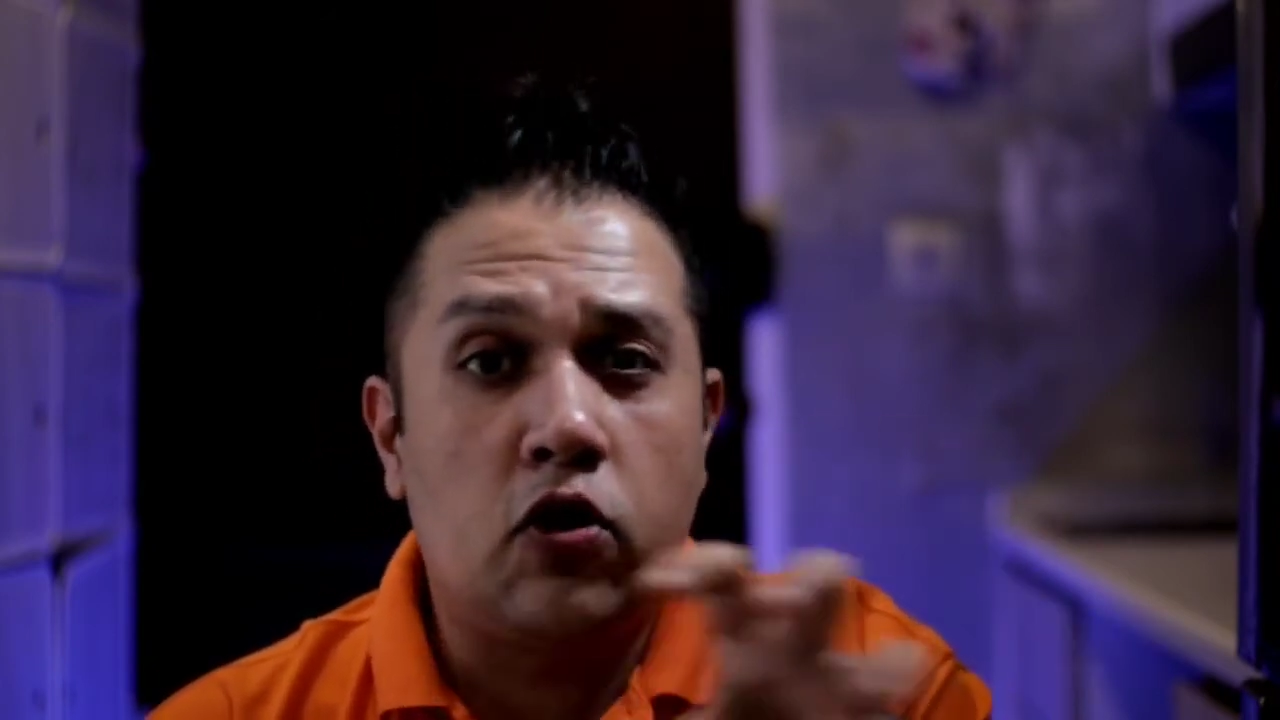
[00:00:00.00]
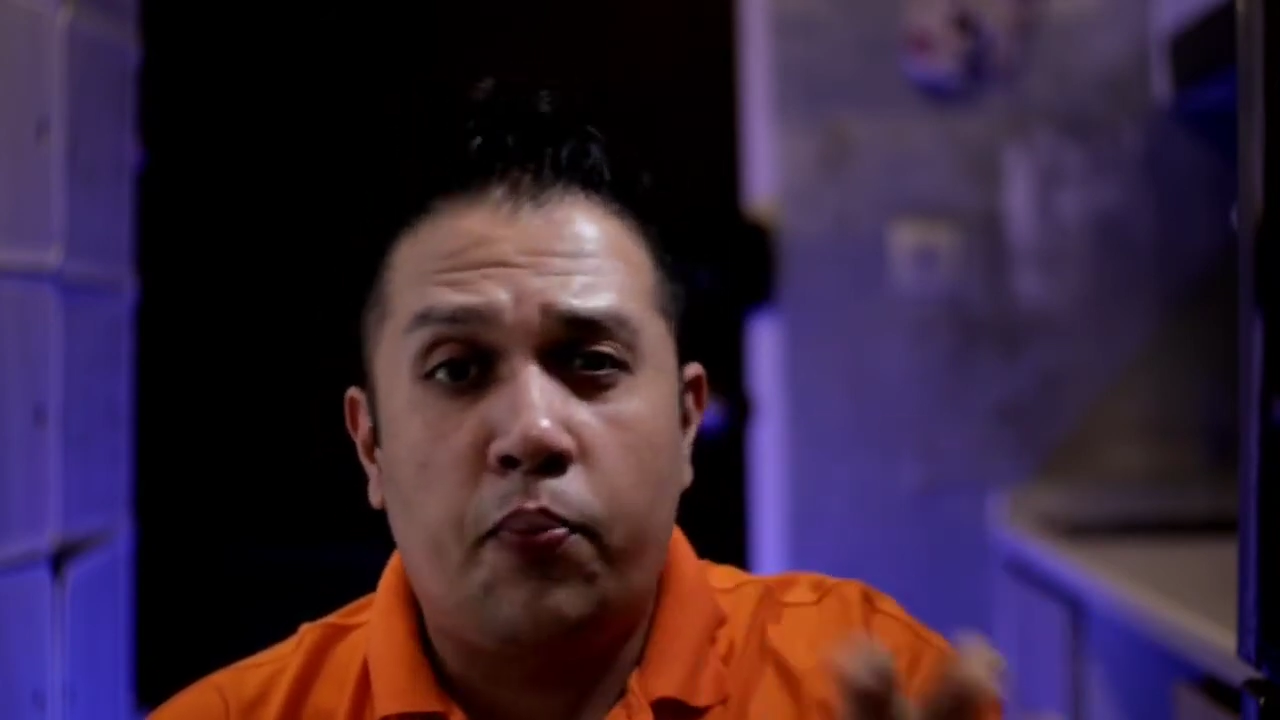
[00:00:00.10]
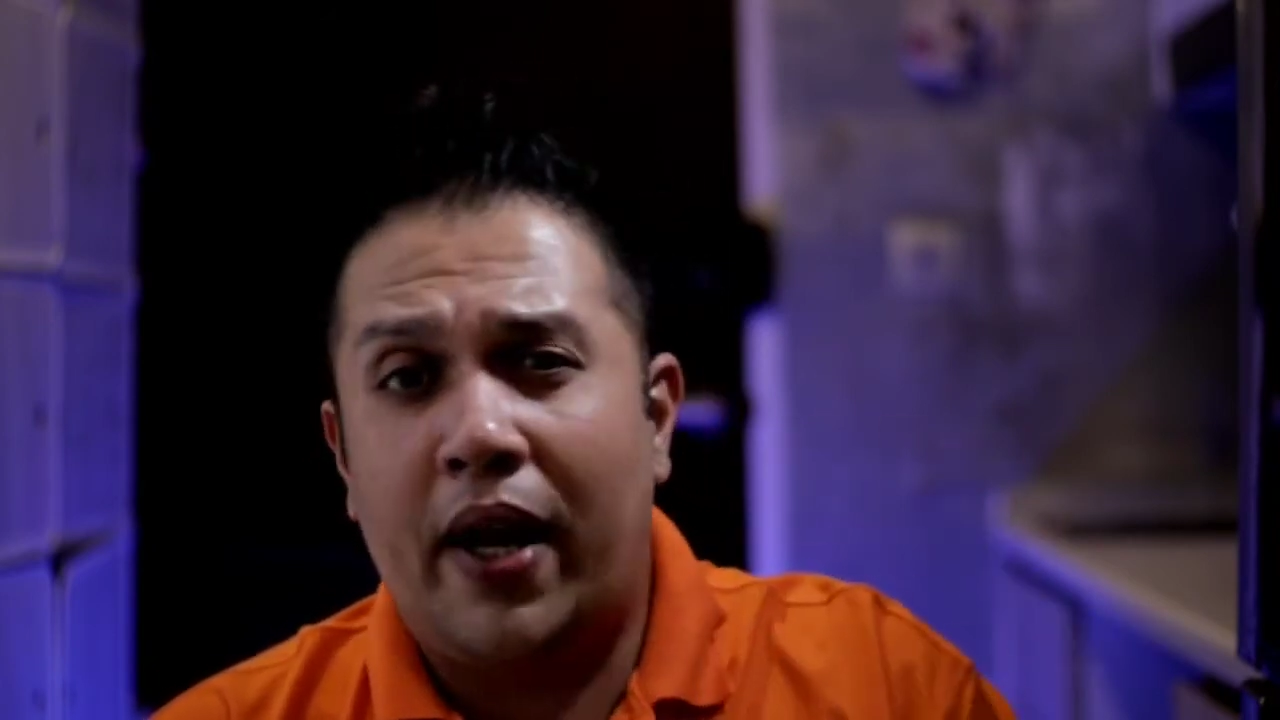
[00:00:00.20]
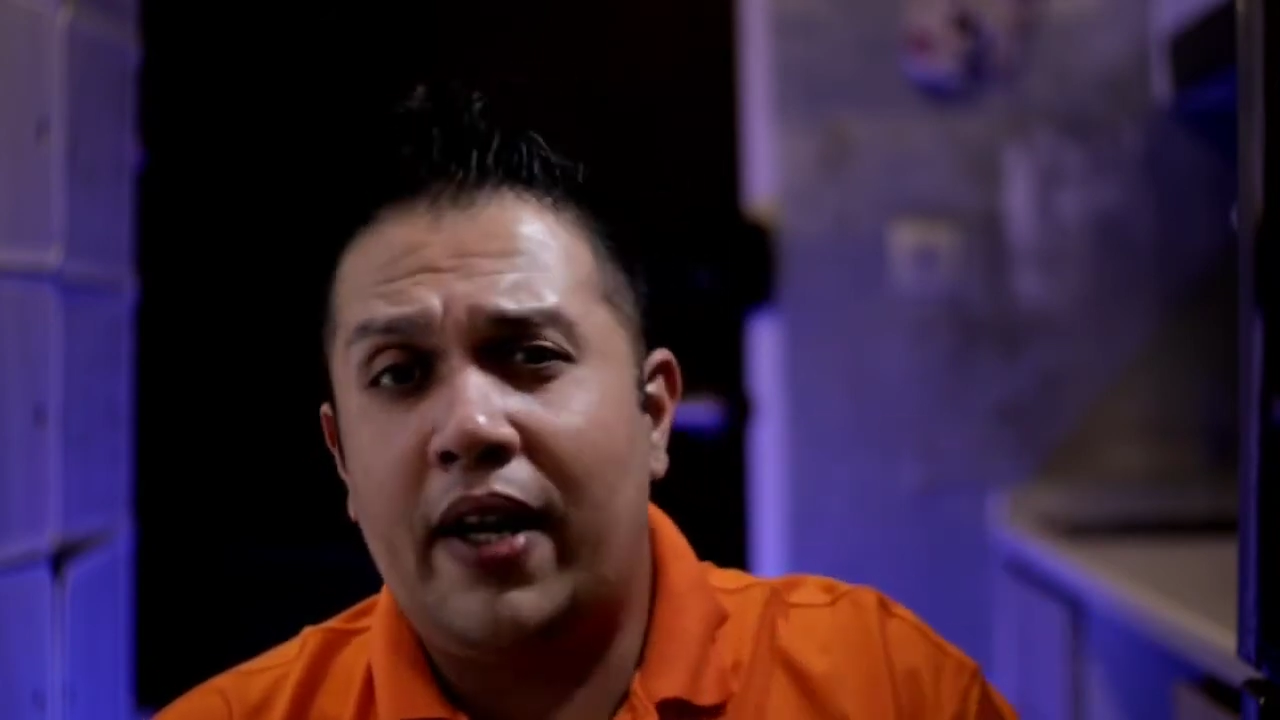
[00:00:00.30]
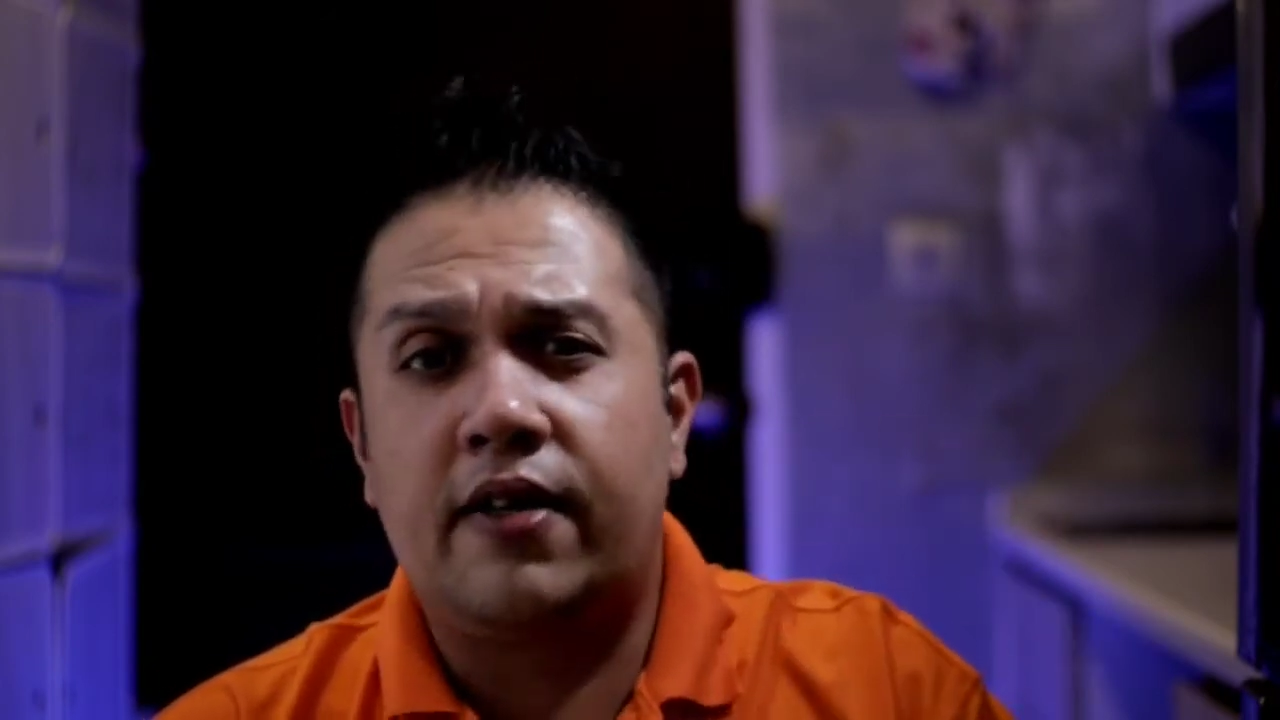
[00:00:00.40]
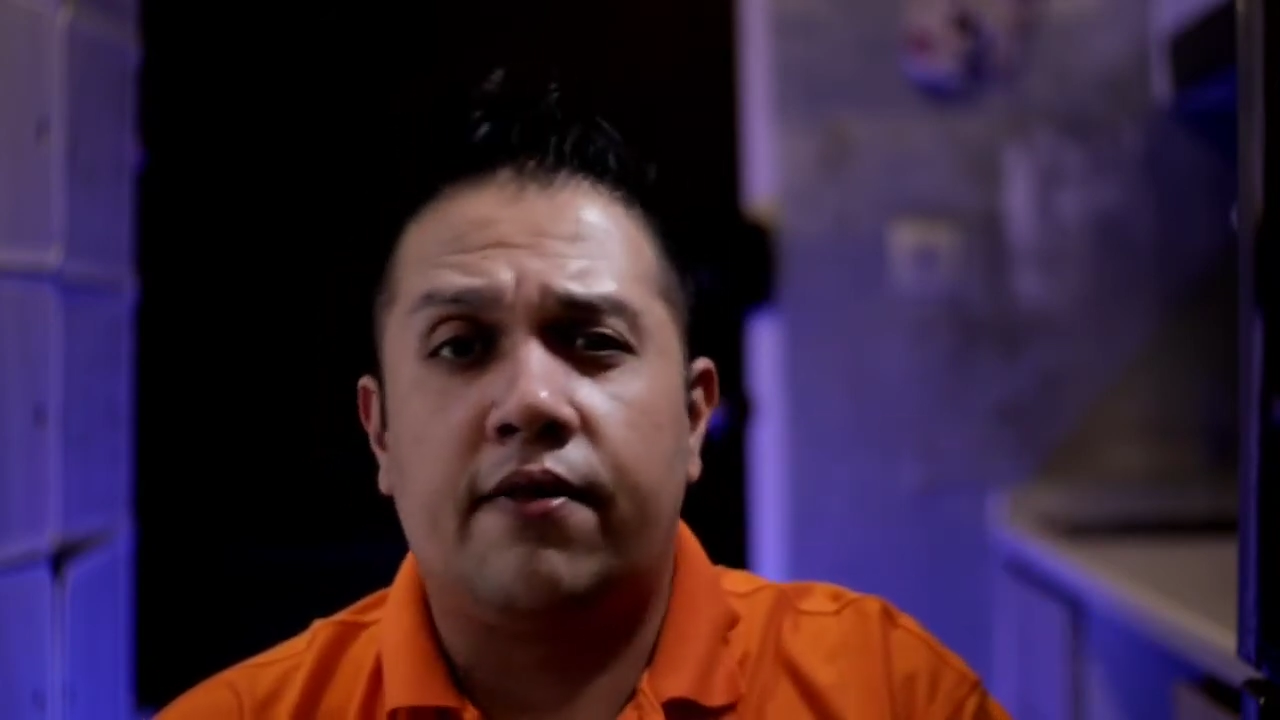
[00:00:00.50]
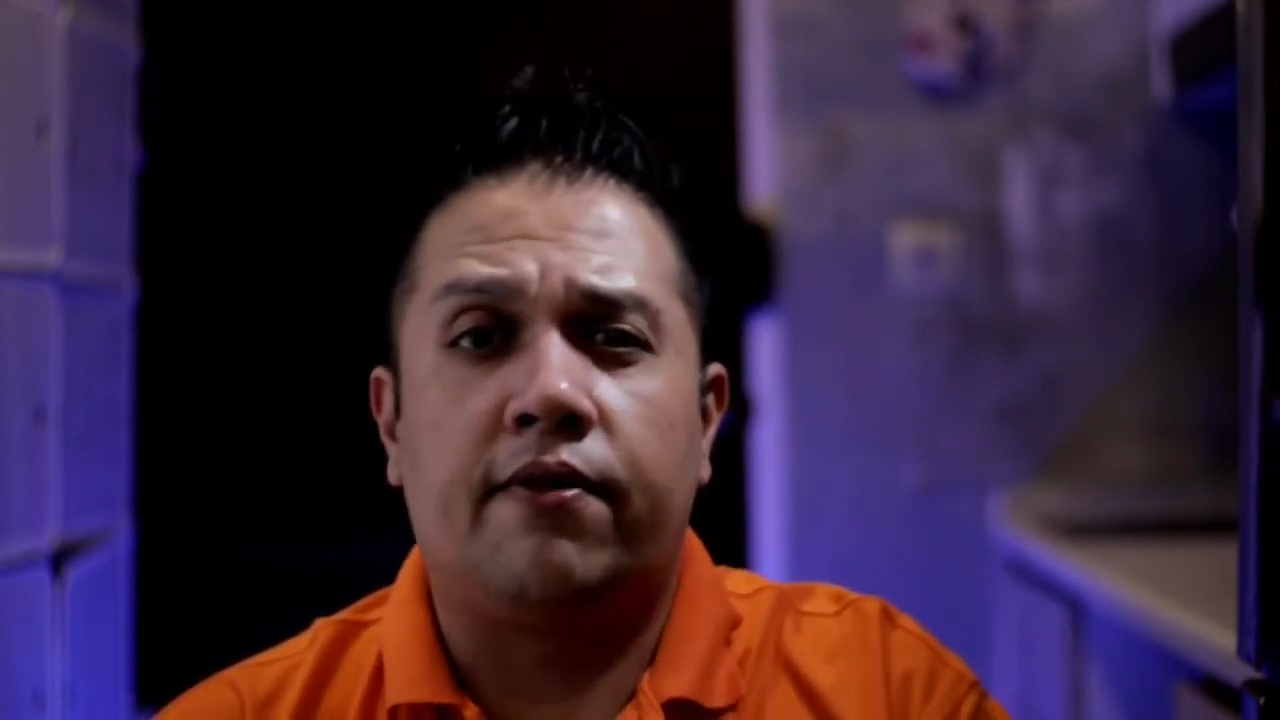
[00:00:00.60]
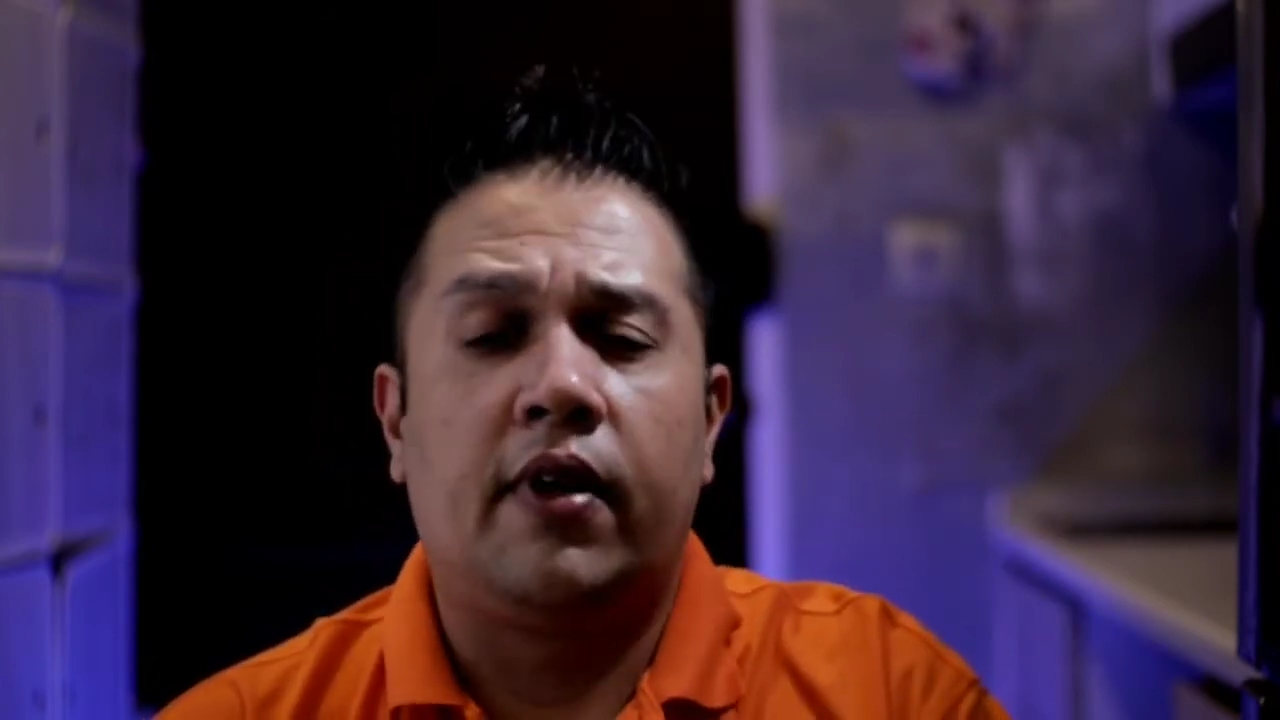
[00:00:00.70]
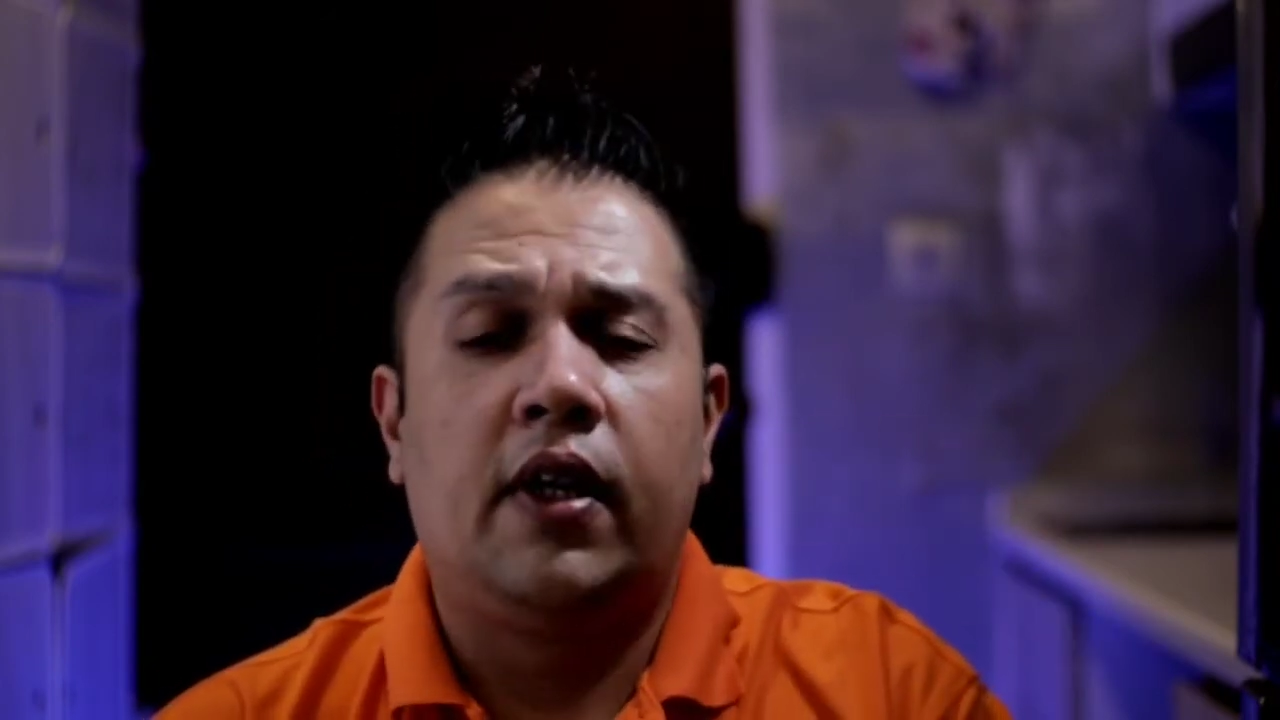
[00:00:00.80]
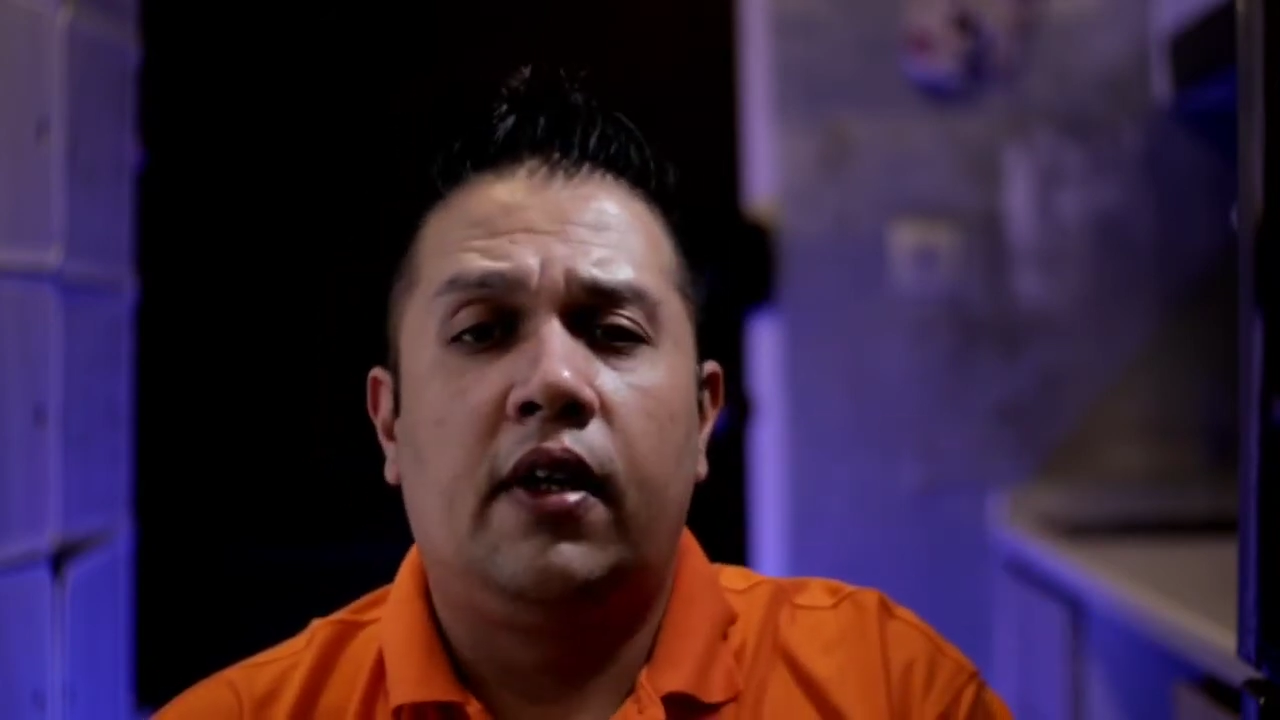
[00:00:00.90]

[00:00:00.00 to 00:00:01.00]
superlative,